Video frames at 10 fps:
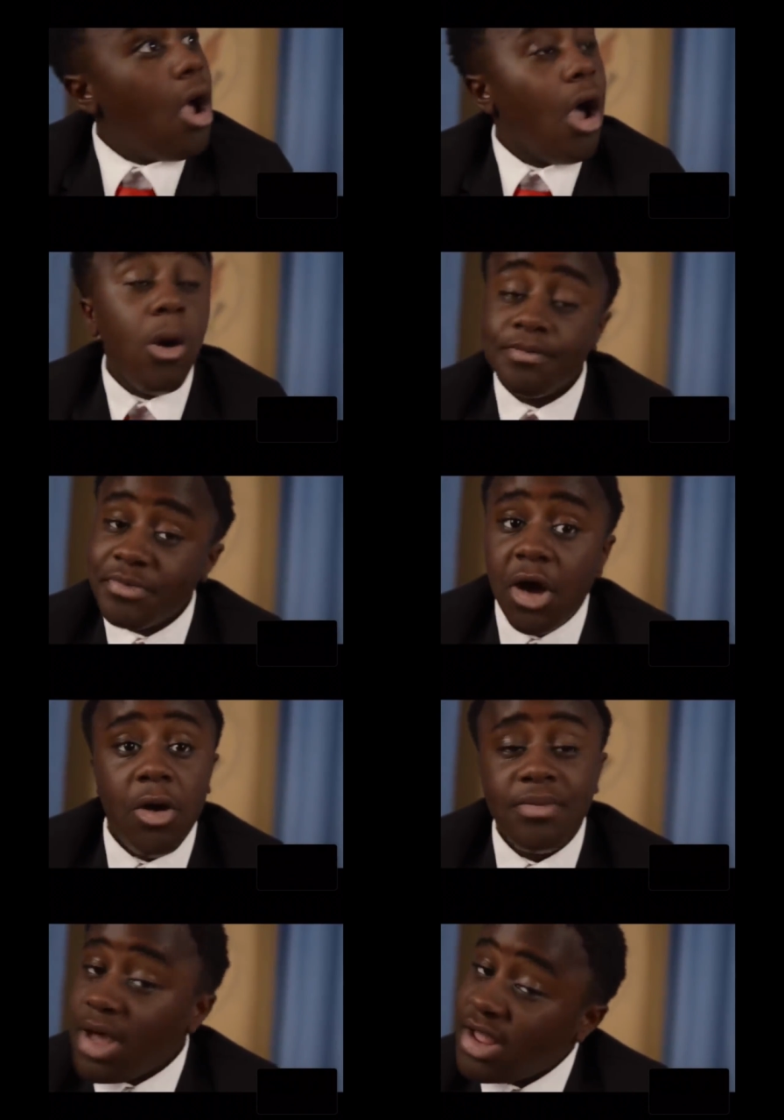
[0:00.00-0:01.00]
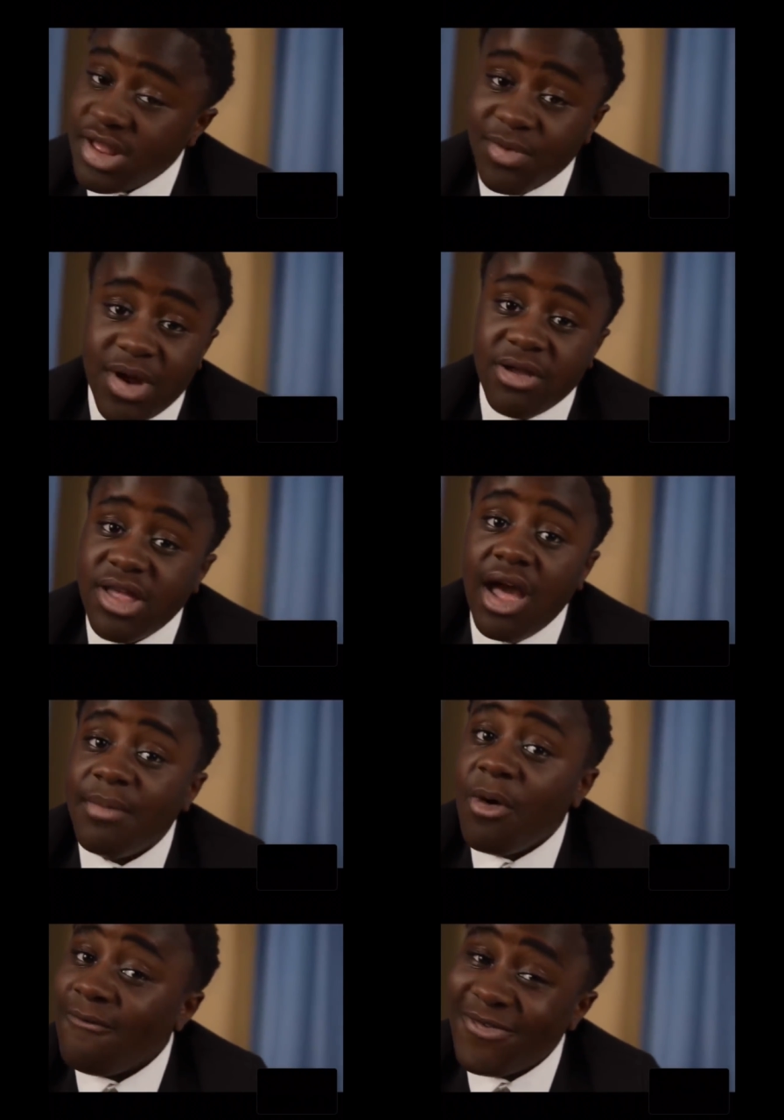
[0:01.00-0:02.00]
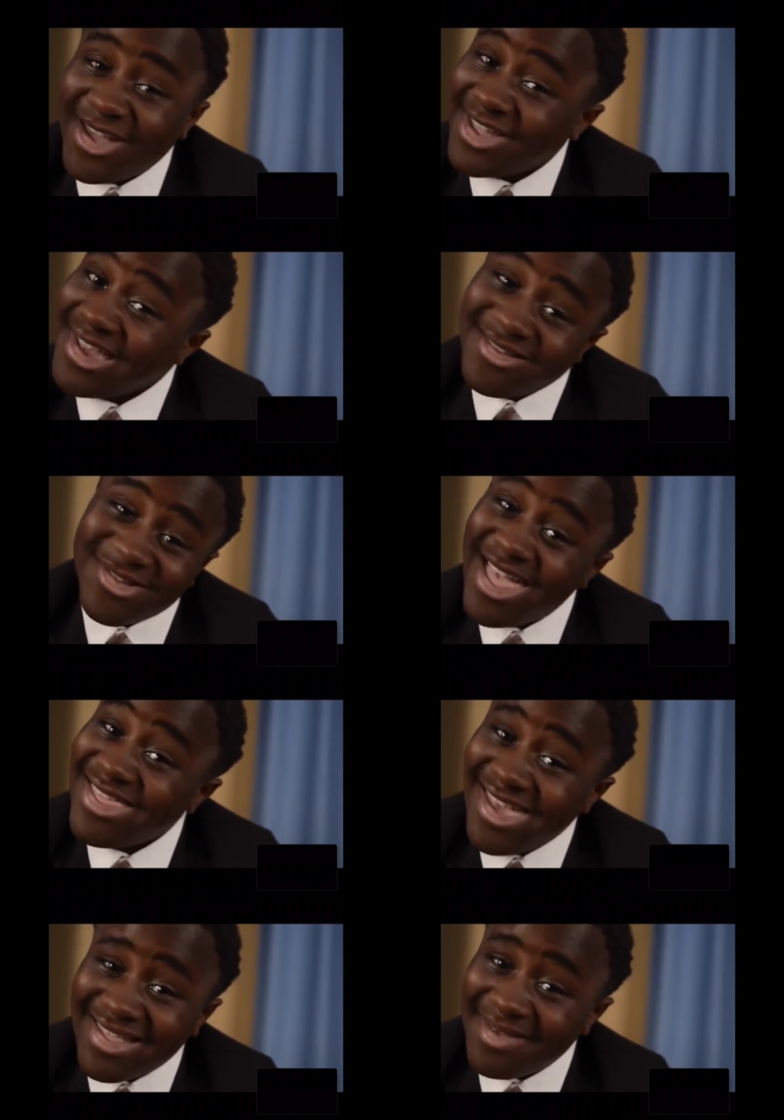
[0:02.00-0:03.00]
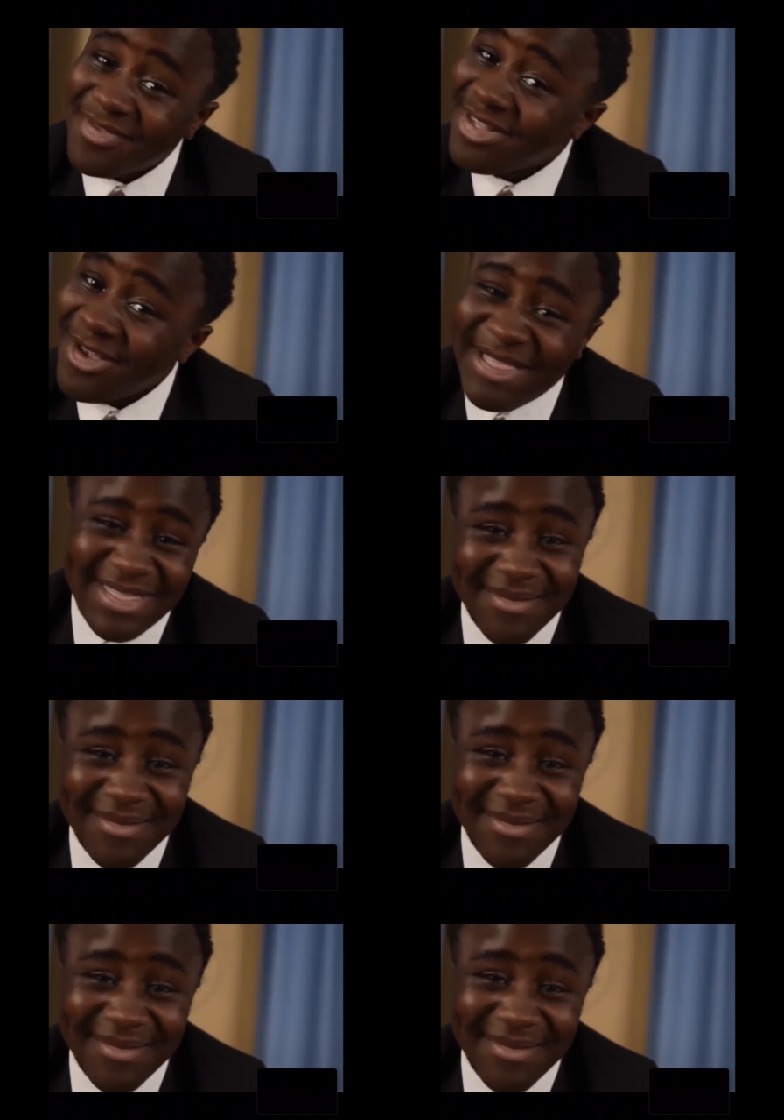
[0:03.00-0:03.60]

Oh well, I see we're out of time. Hopefully, I can answer that next episode.